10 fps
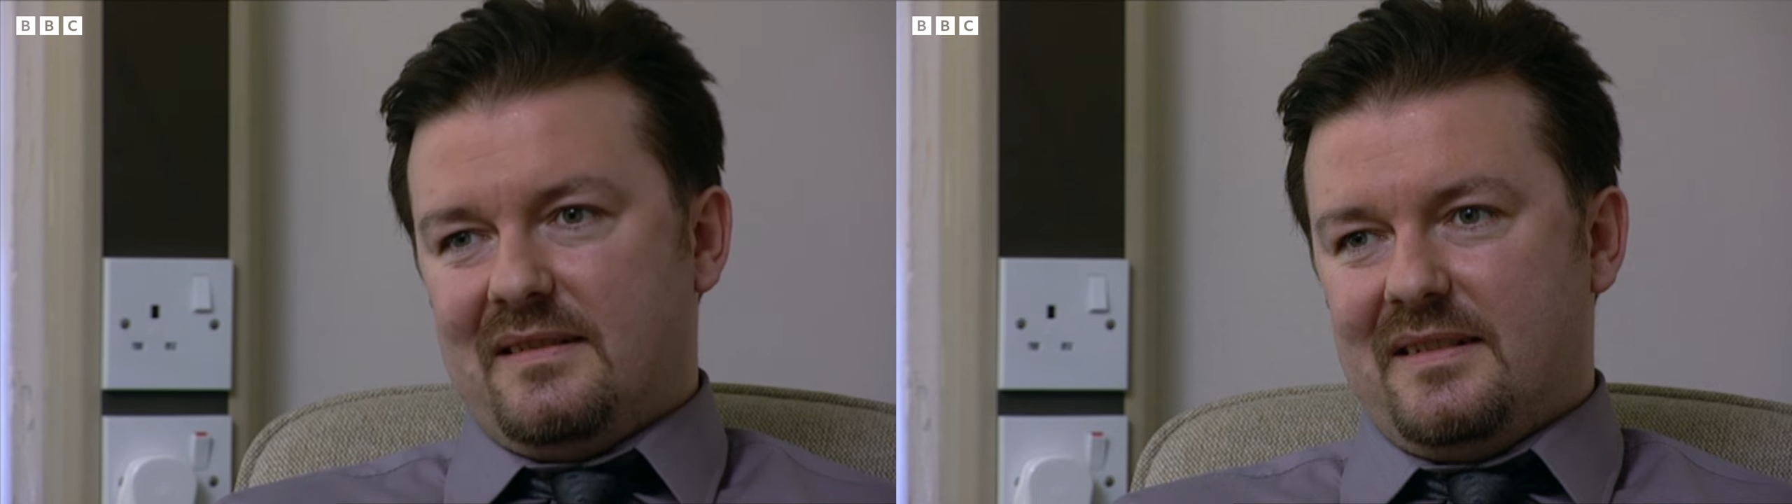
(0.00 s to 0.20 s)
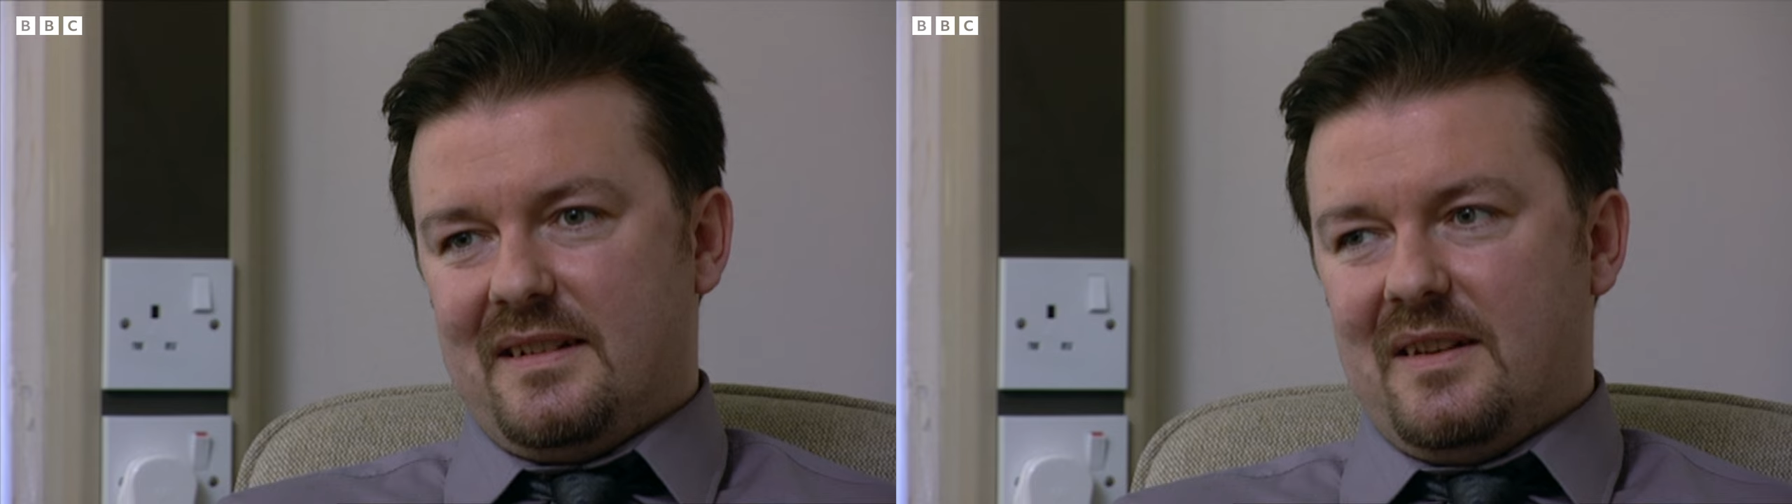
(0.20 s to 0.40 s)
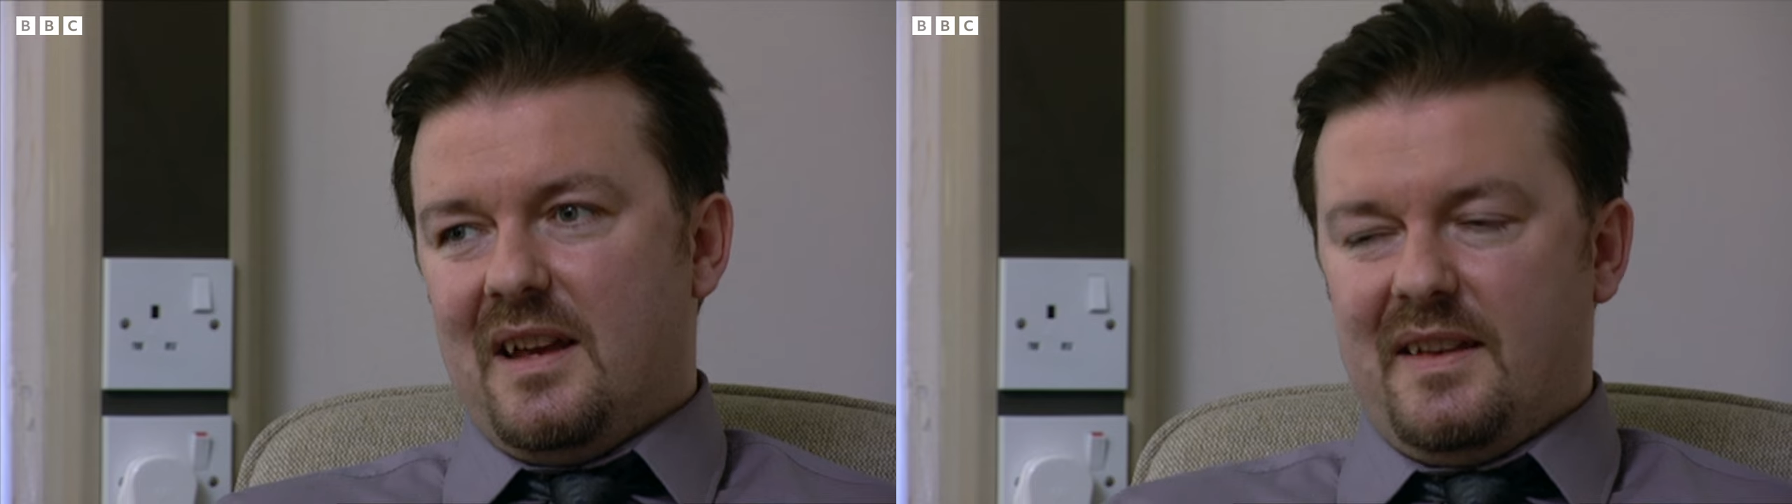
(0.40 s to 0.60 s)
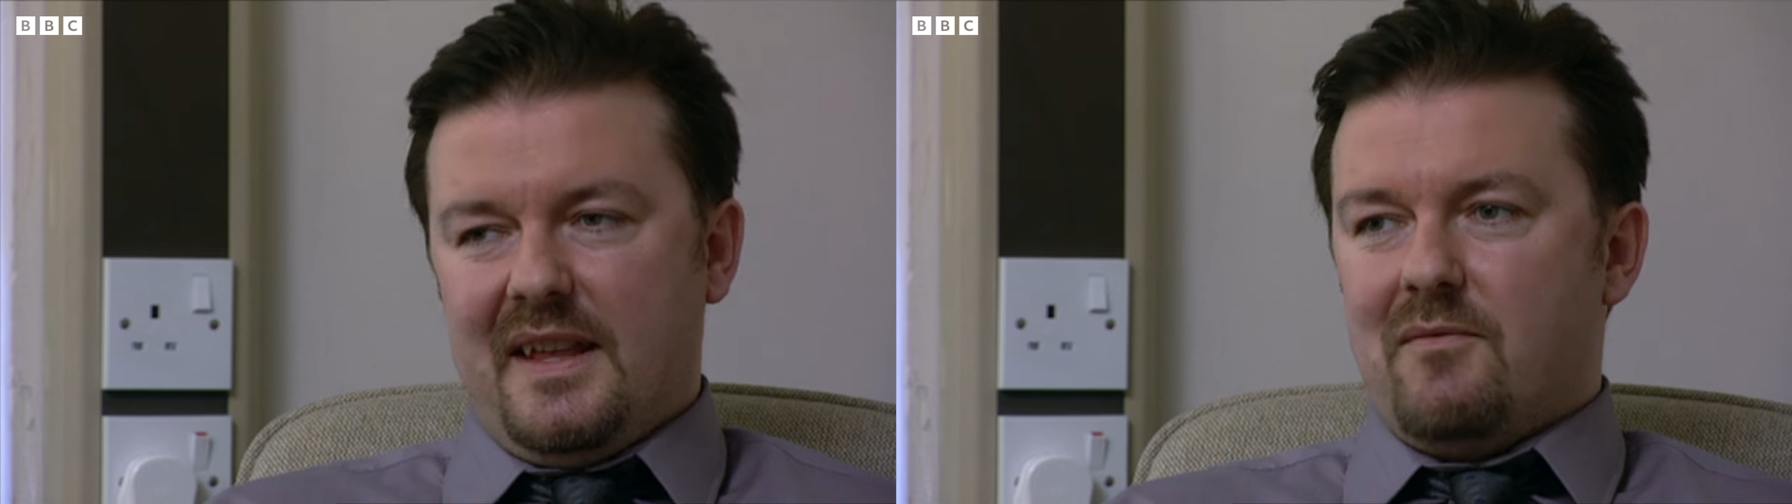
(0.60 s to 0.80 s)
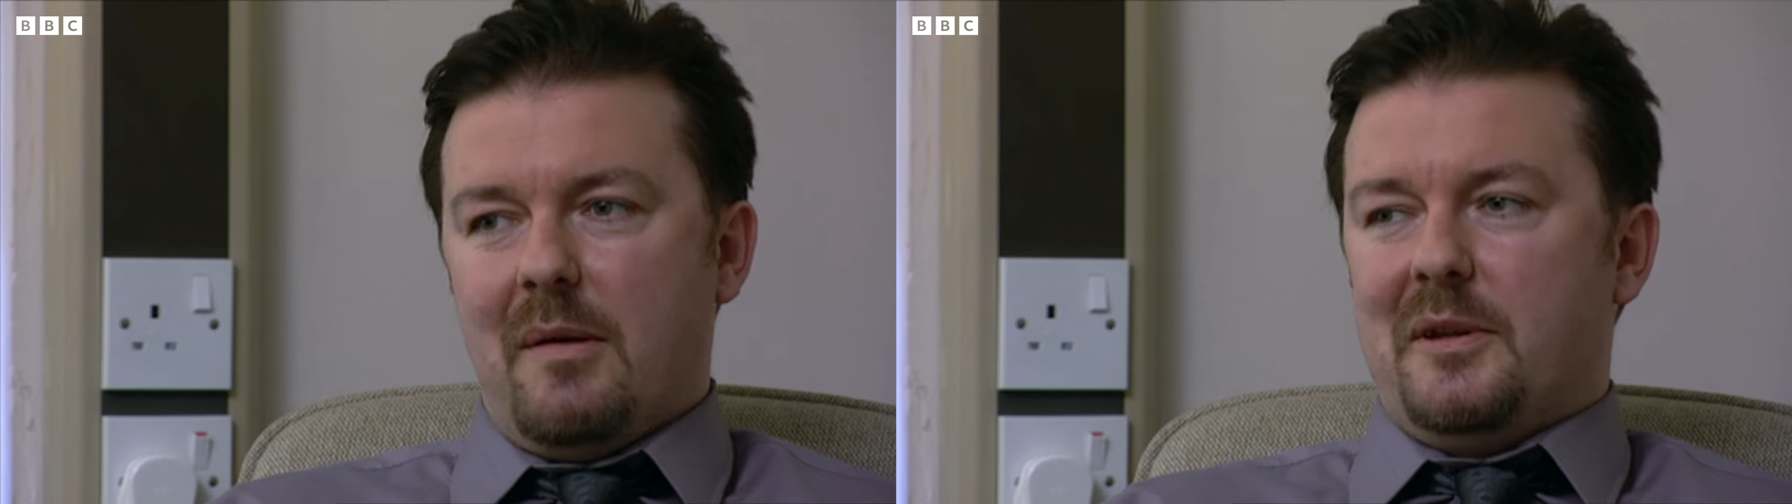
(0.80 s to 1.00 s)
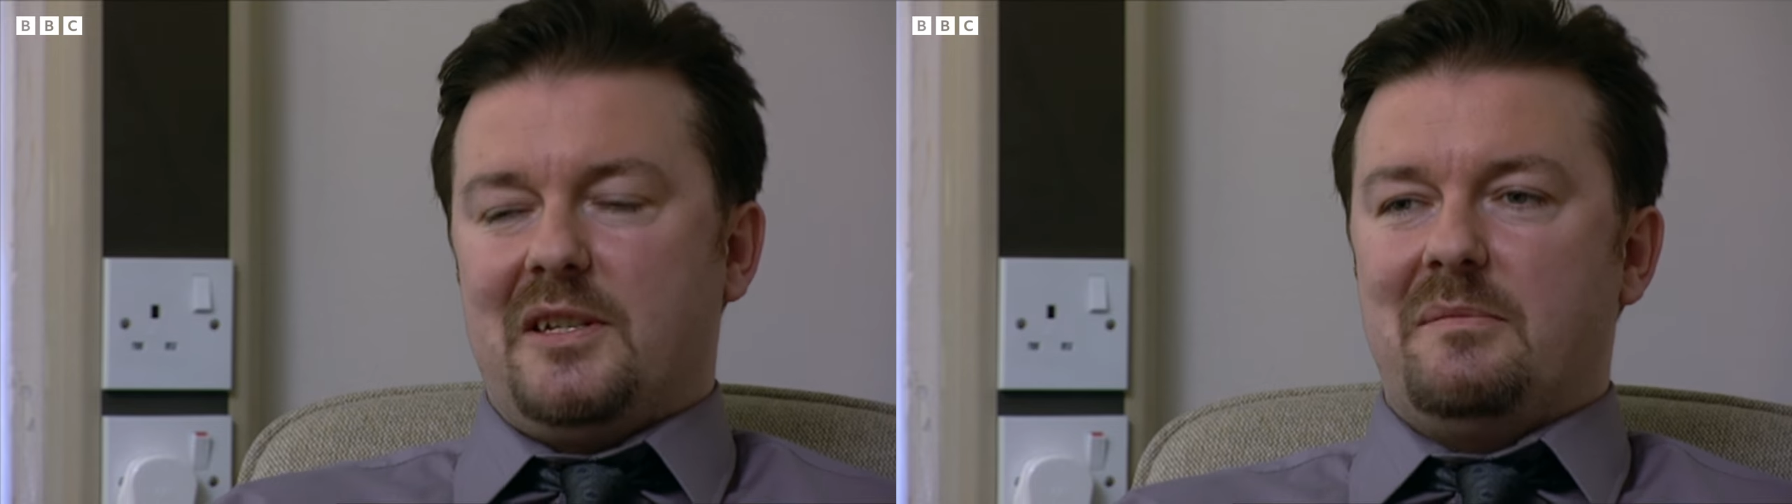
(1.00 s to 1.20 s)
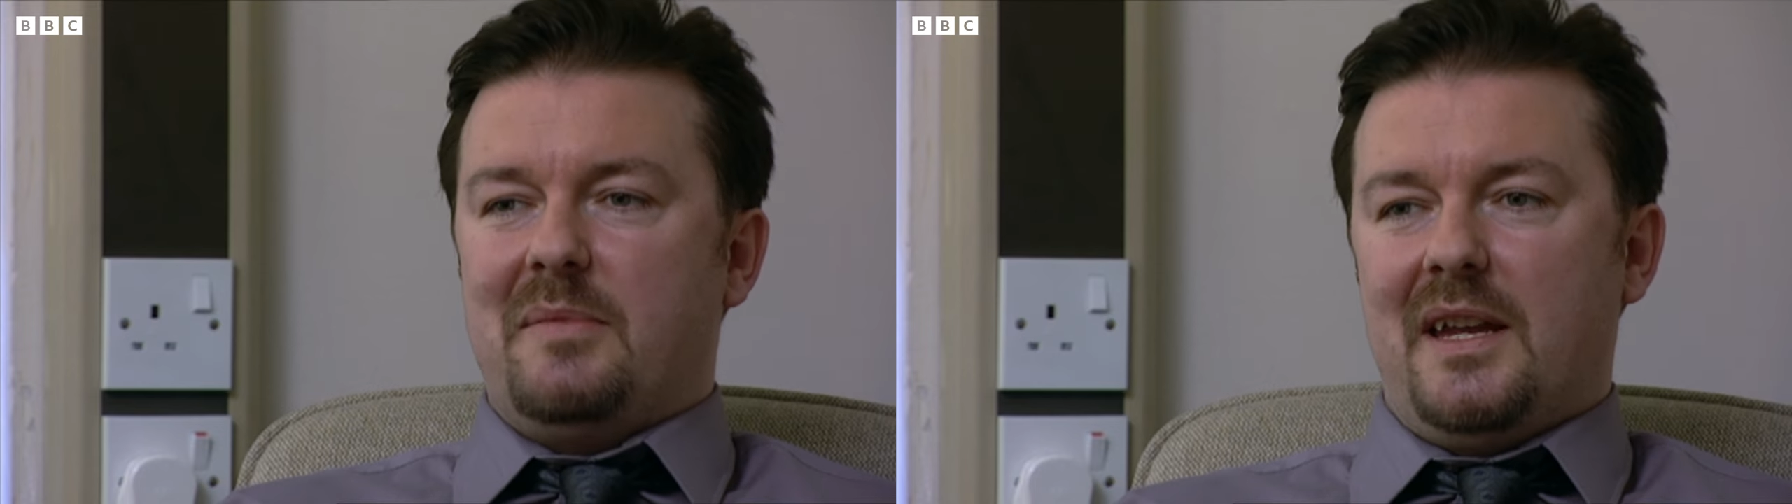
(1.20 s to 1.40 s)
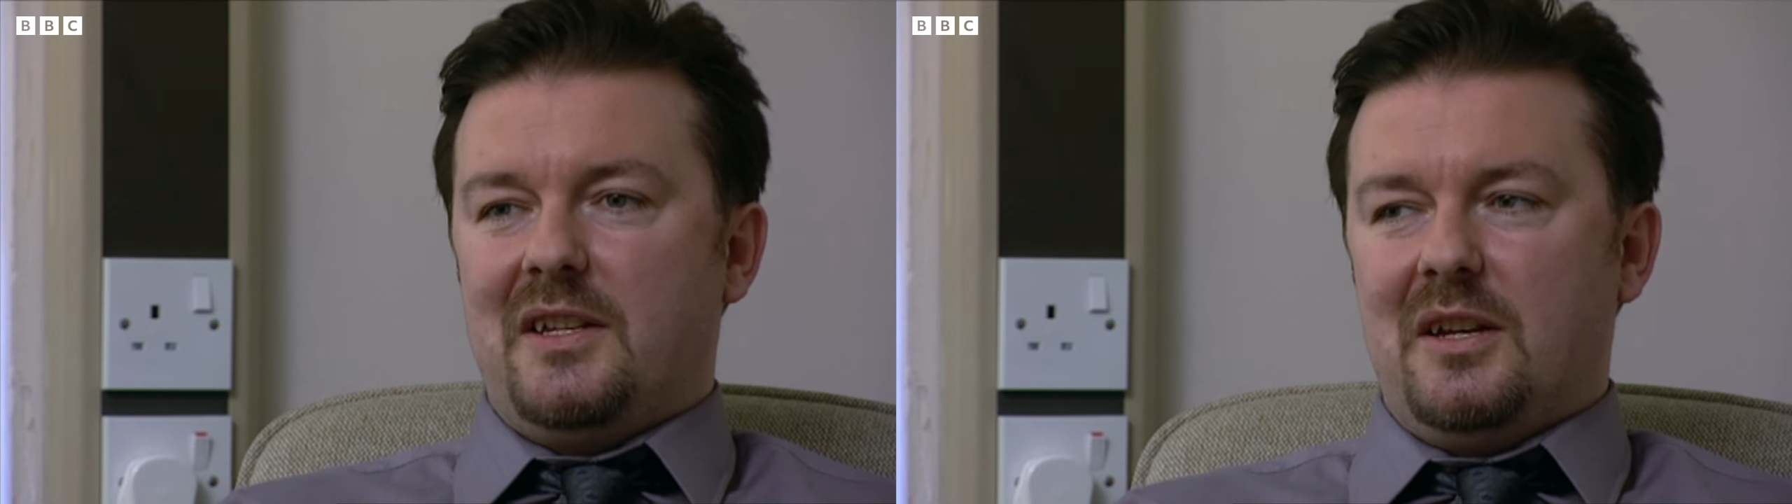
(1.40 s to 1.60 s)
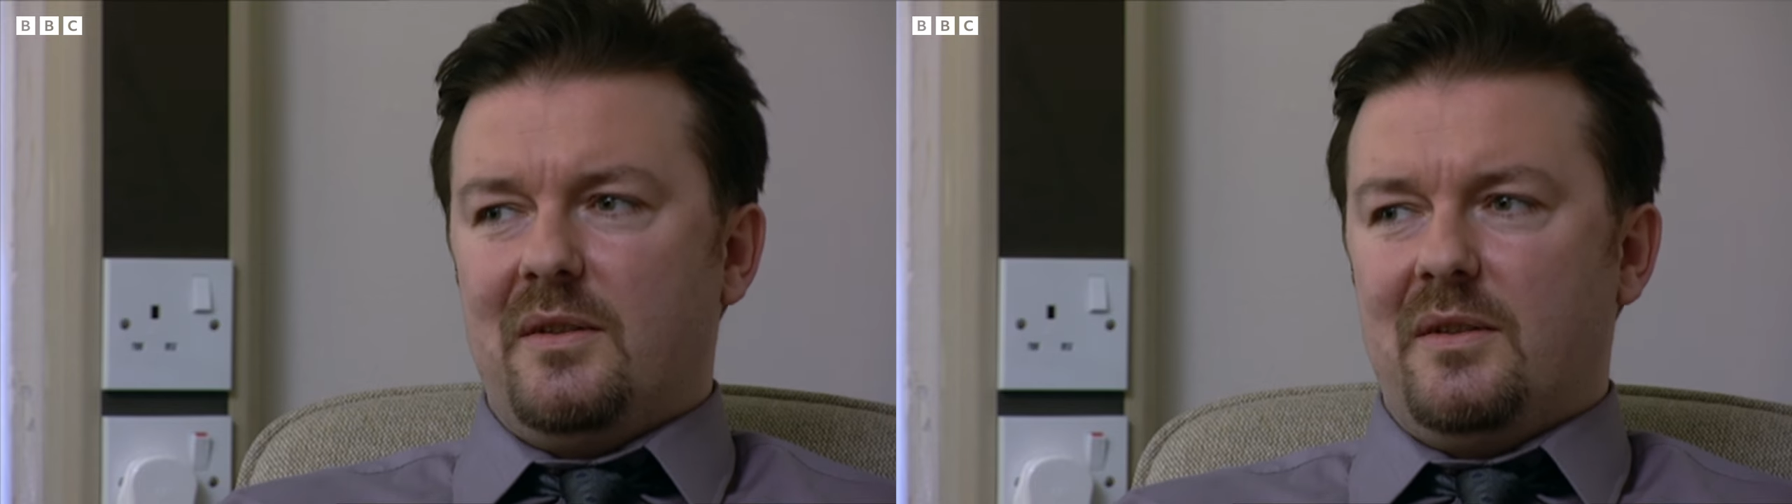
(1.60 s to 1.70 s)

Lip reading: And they're rubbish compared to you.